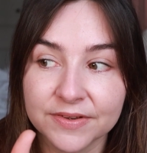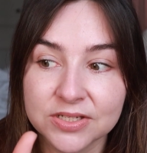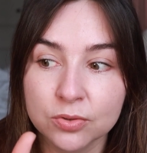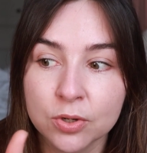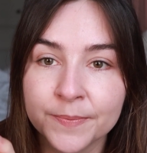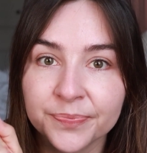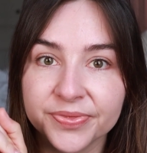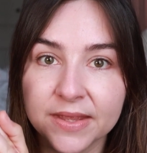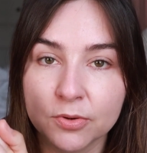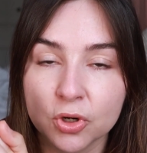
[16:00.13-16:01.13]
video,
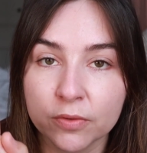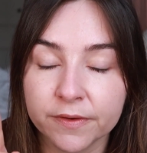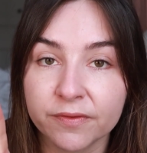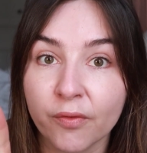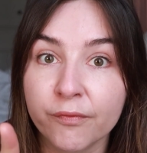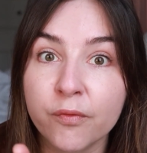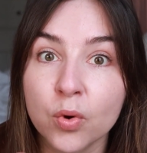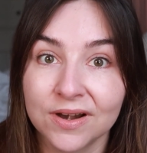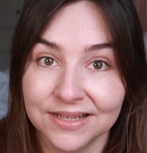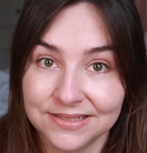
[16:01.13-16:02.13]
they were on offer
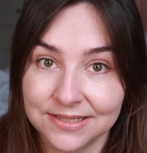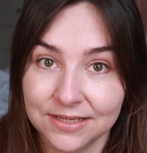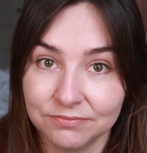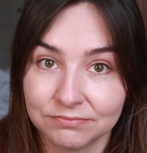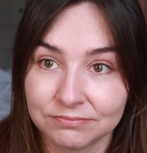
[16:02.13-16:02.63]
for £4.99.